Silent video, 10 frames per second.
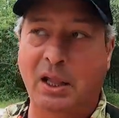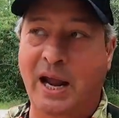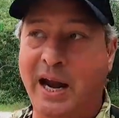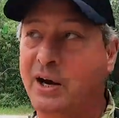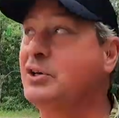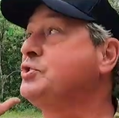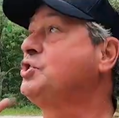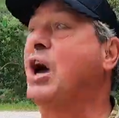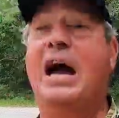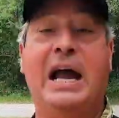the air is
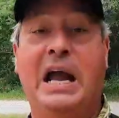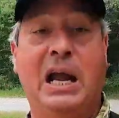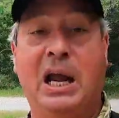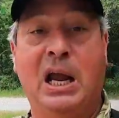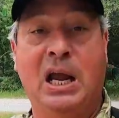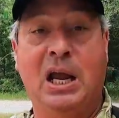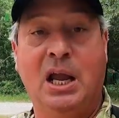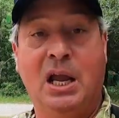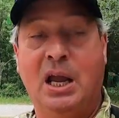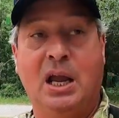dry
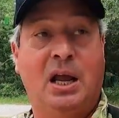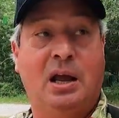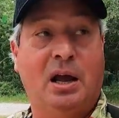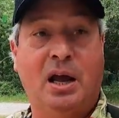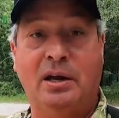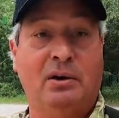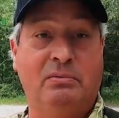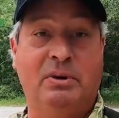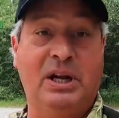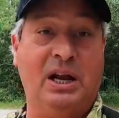i
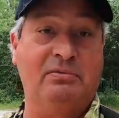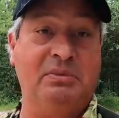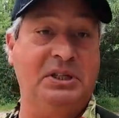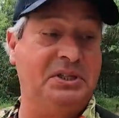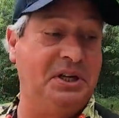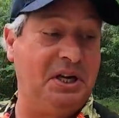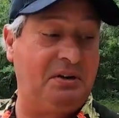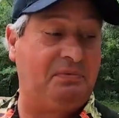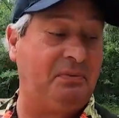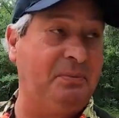don't have much
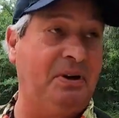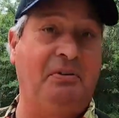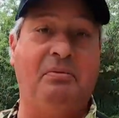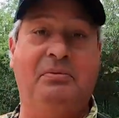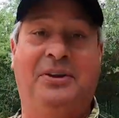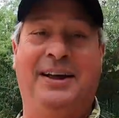need for my